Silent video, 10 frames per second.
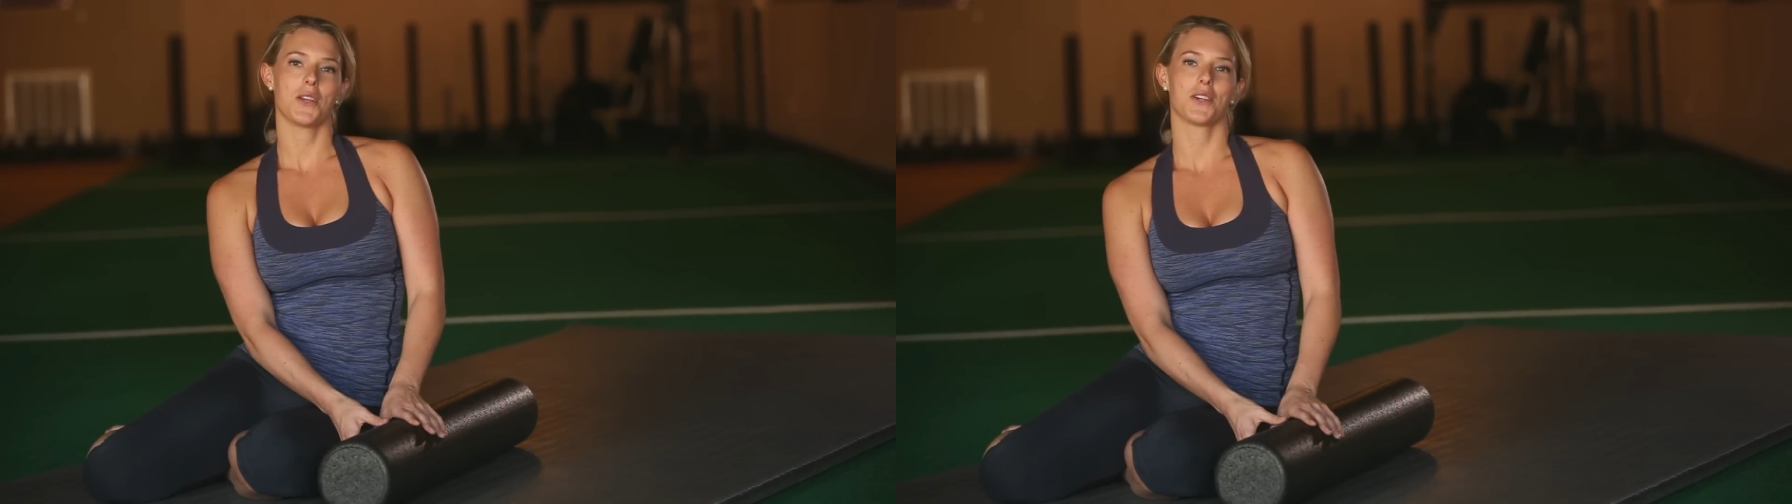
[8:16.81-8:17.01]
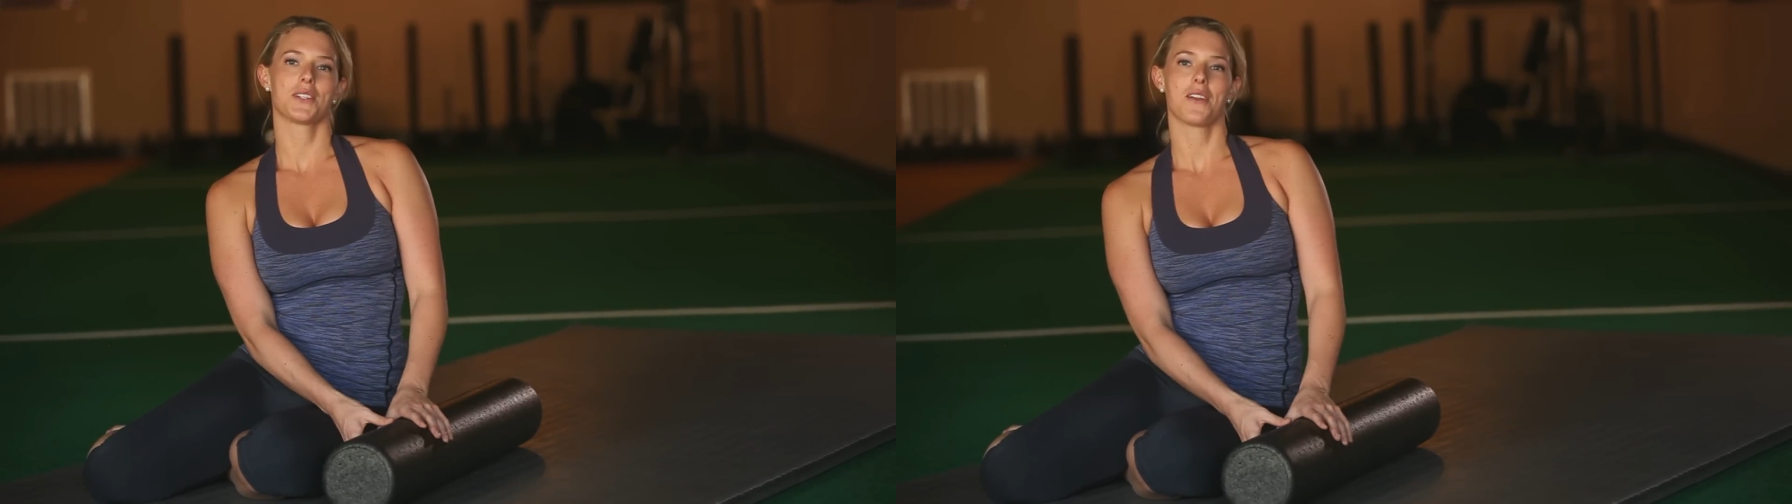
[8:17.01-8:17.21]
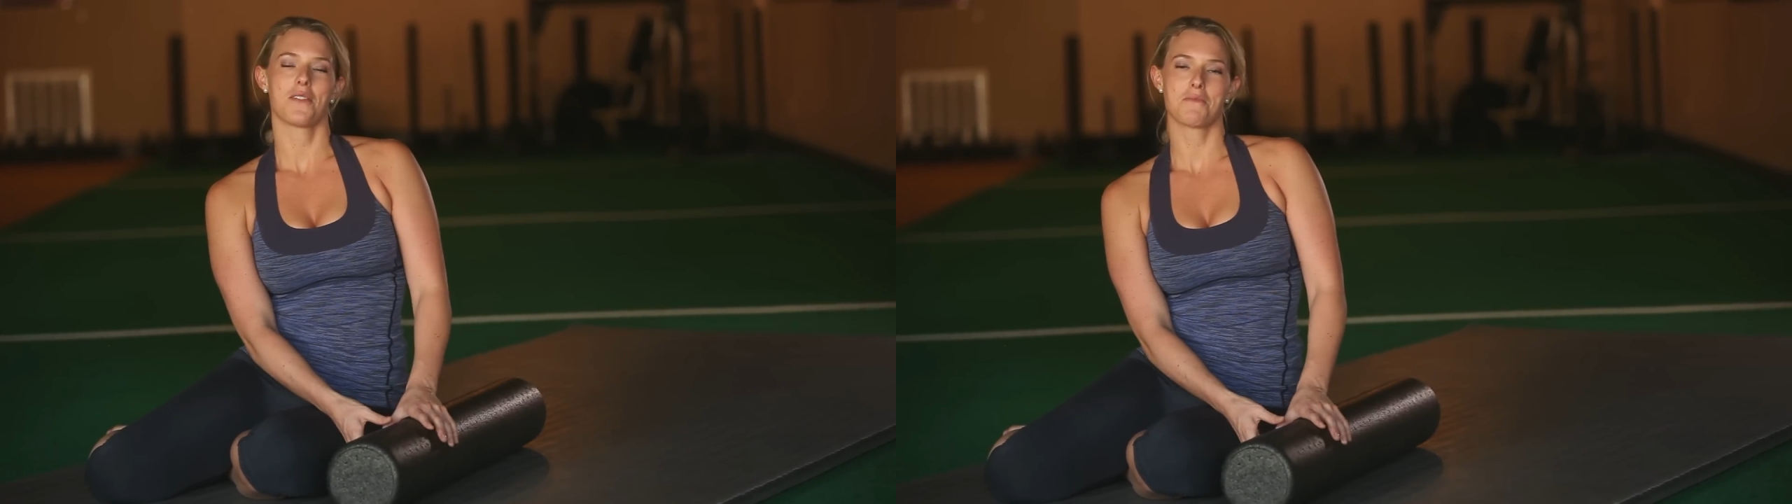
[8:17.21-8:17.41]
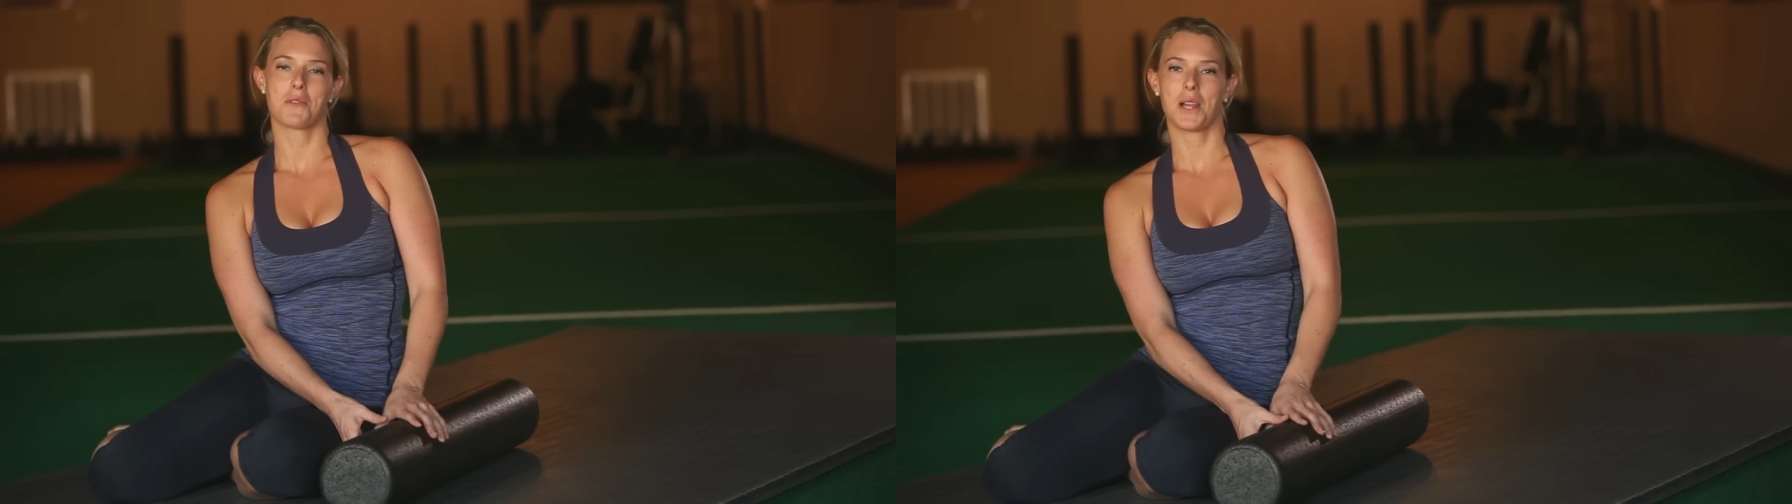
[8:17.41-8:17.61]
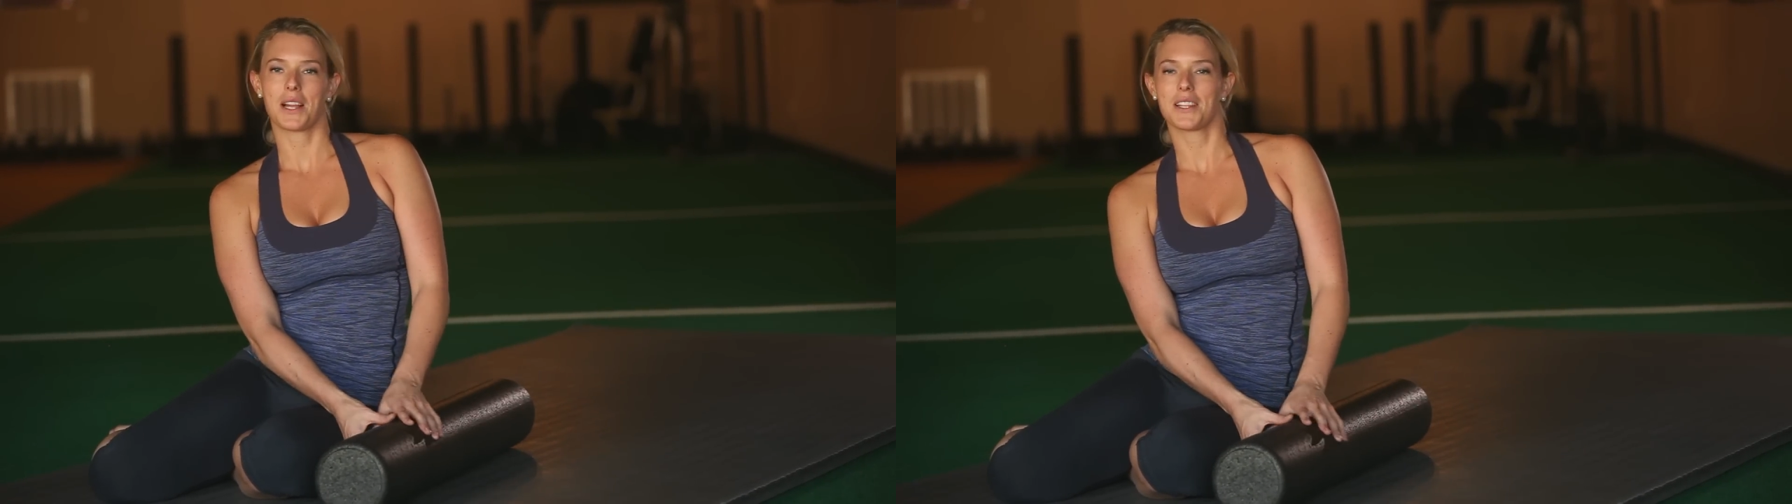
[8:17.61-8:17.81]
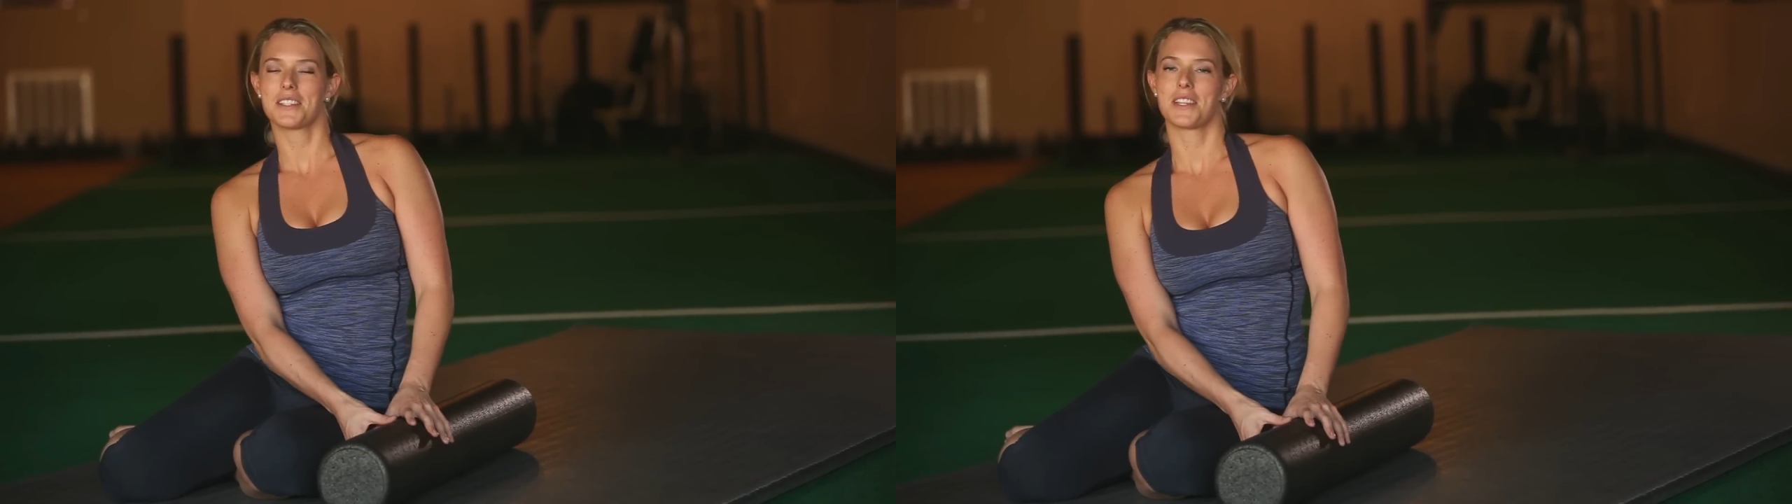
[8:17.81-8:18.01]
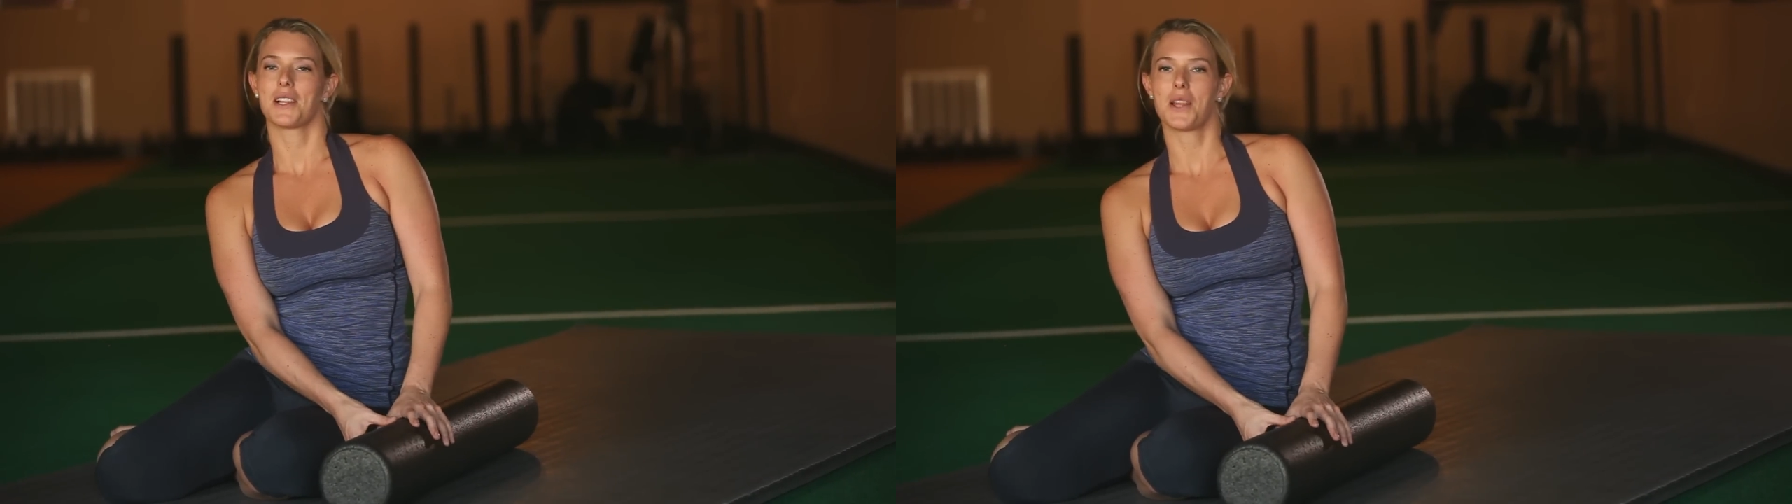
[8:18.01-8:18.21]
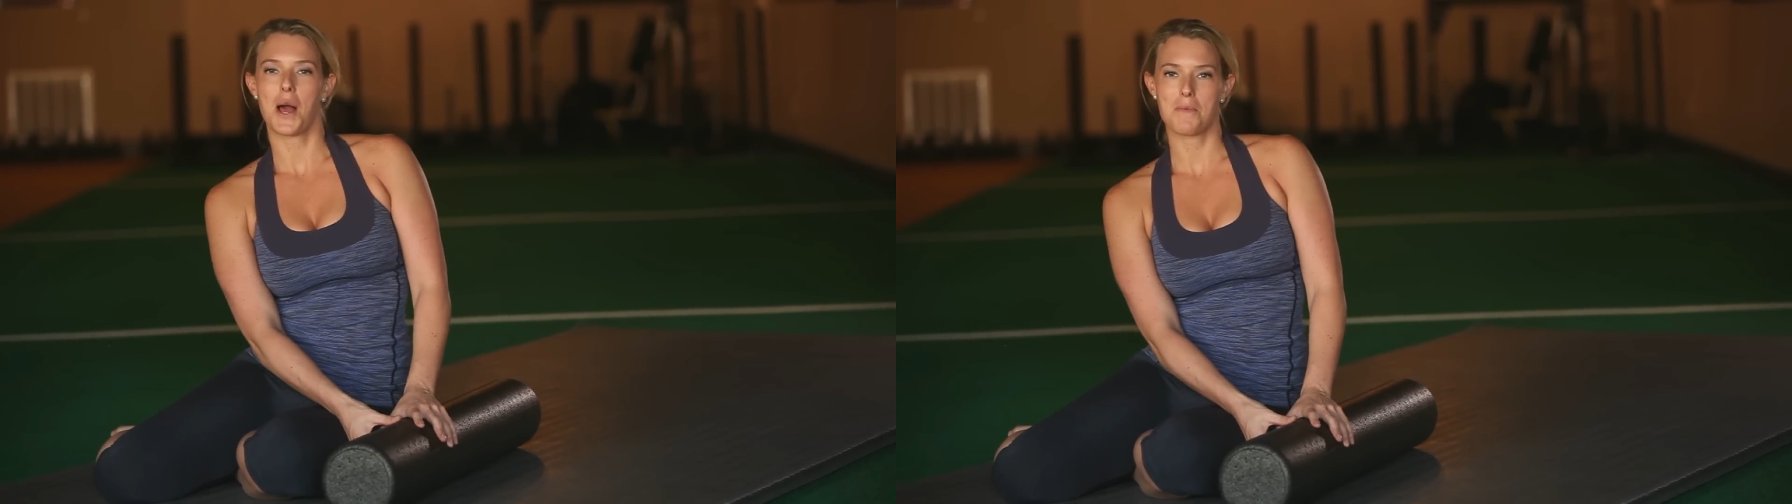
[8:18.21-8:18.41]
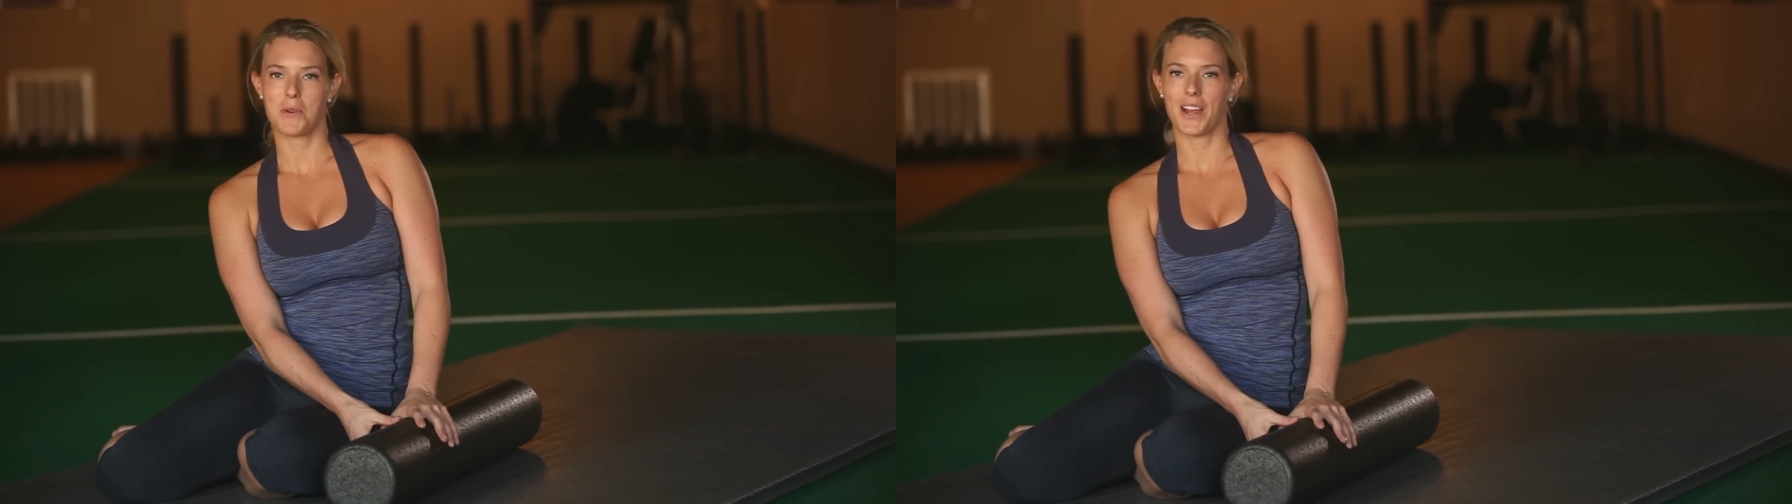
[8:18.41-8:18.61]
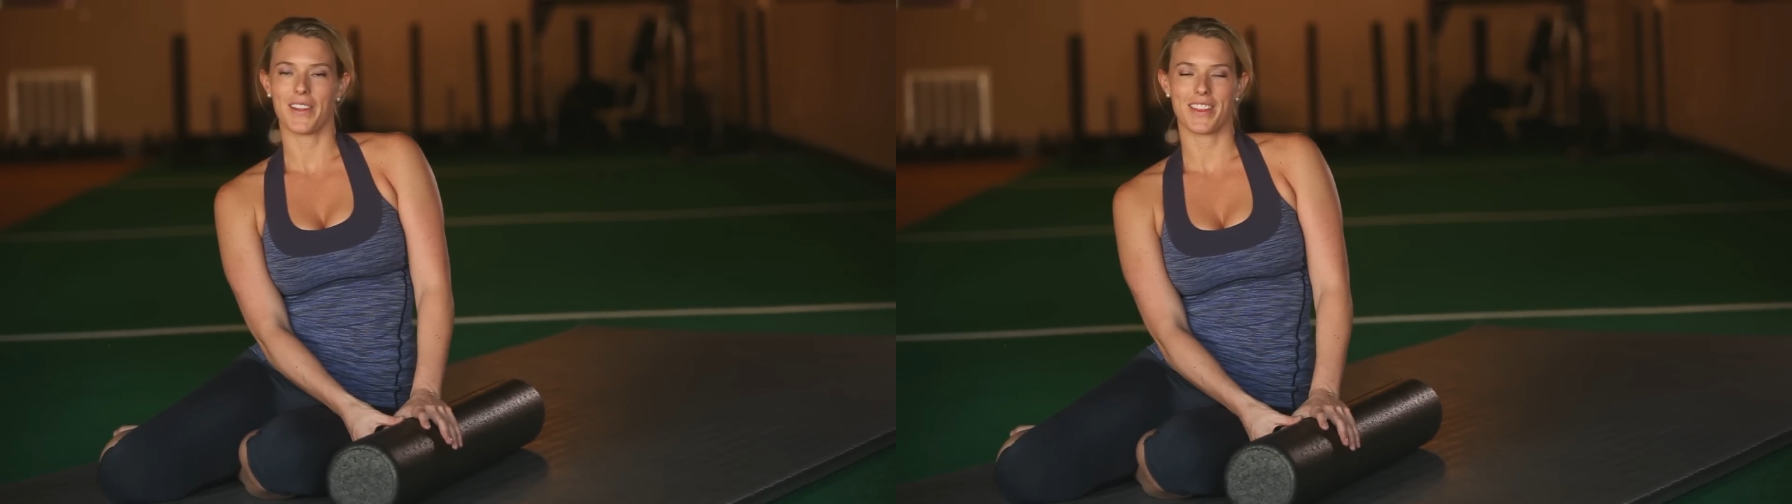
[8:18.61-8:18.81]
you're definitely more likely to stay a lot
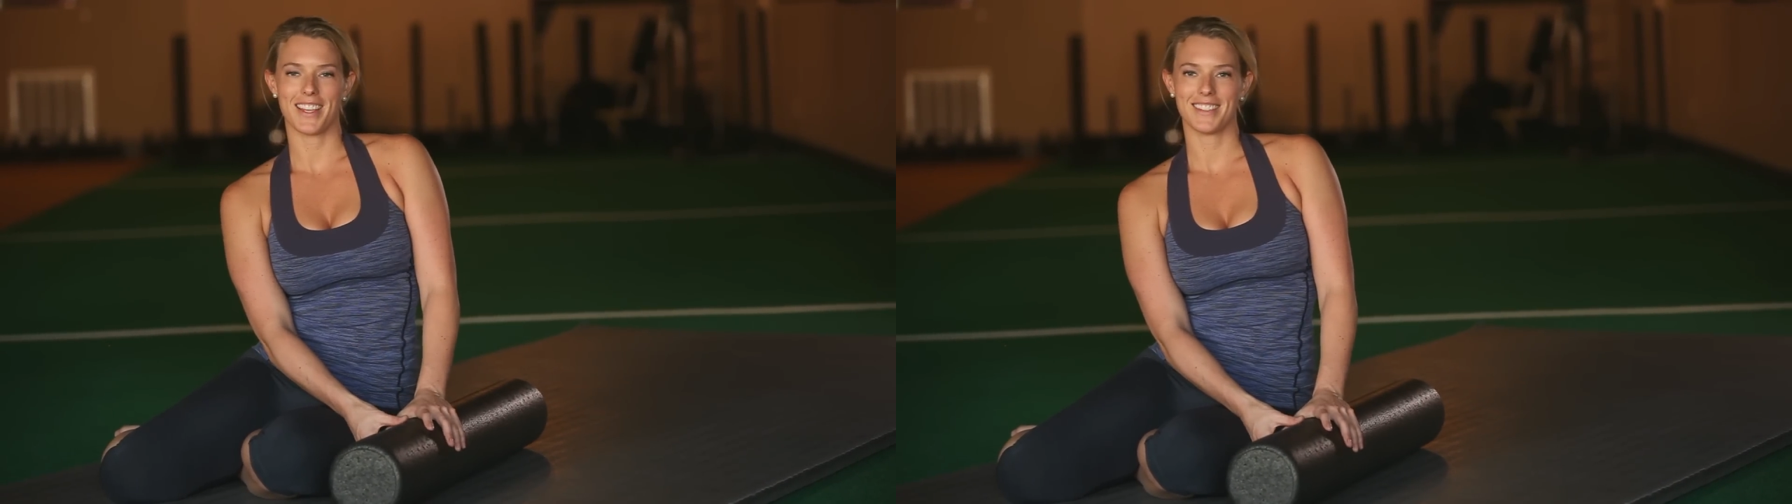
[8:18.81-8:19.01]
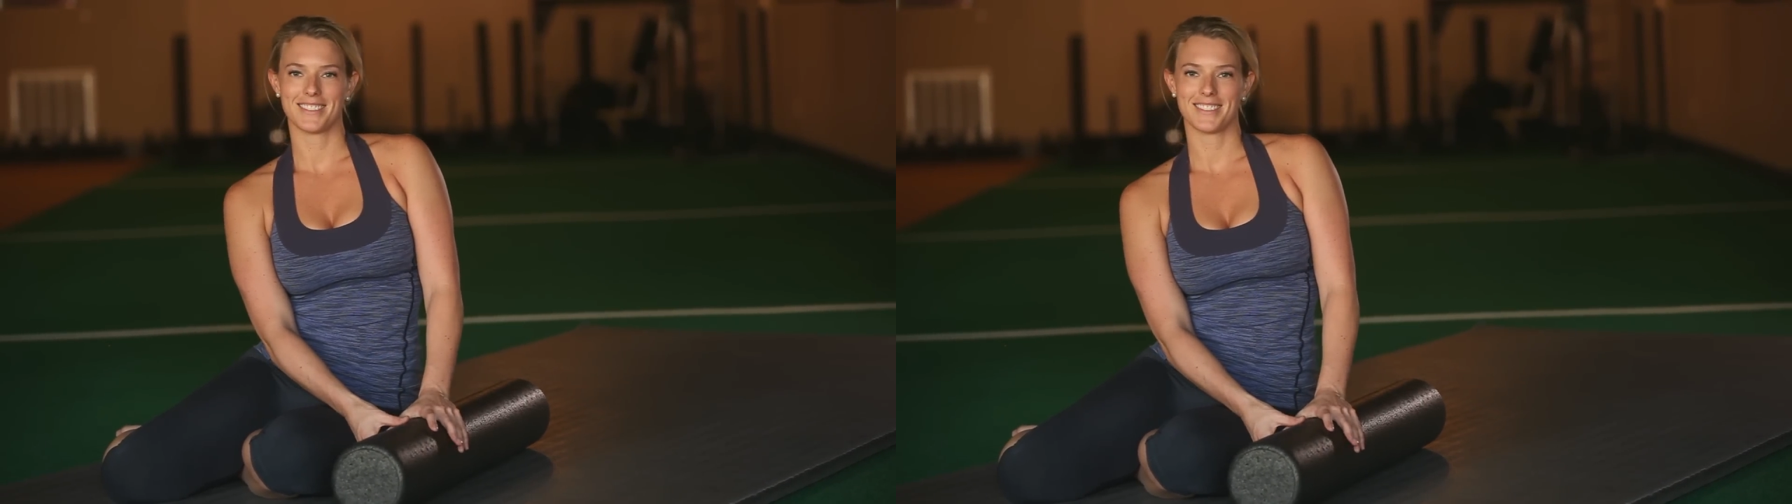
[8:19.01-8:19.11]
more healthy.